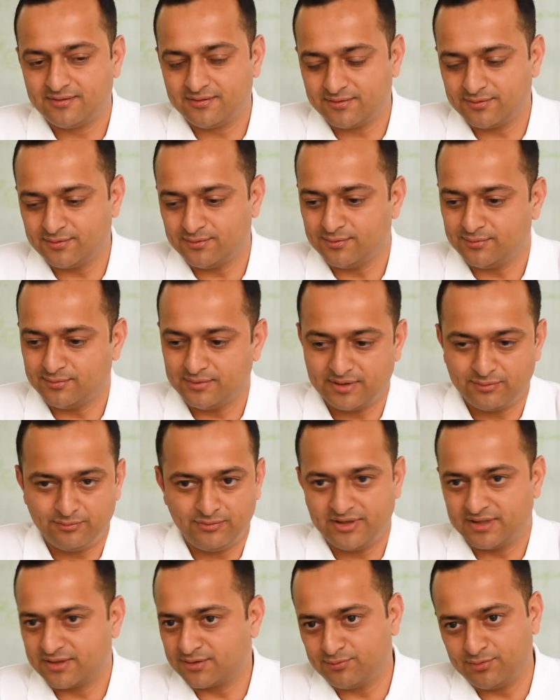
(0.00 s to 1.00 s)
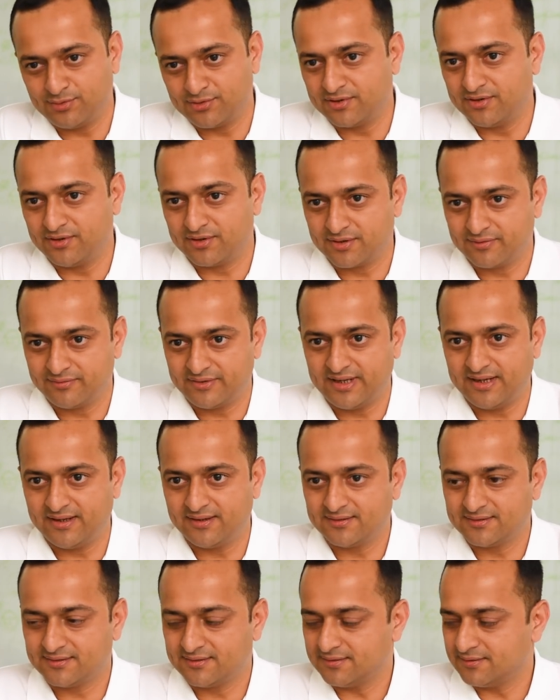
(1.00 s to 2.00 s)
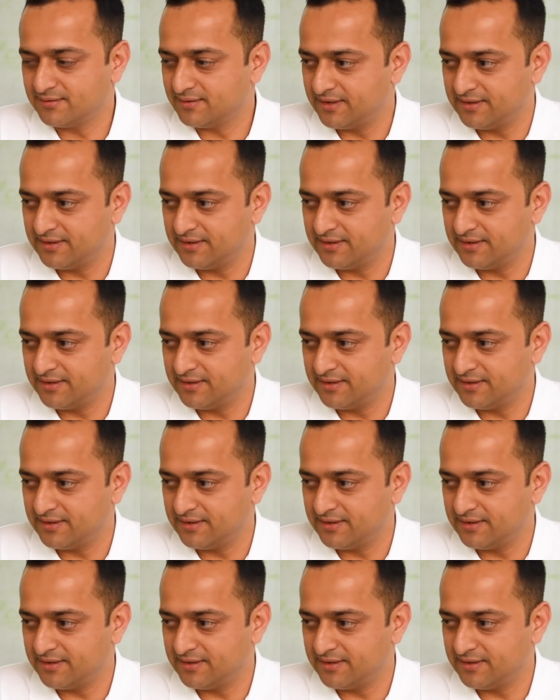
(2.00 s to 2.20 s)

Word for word: So we explored a lot of things,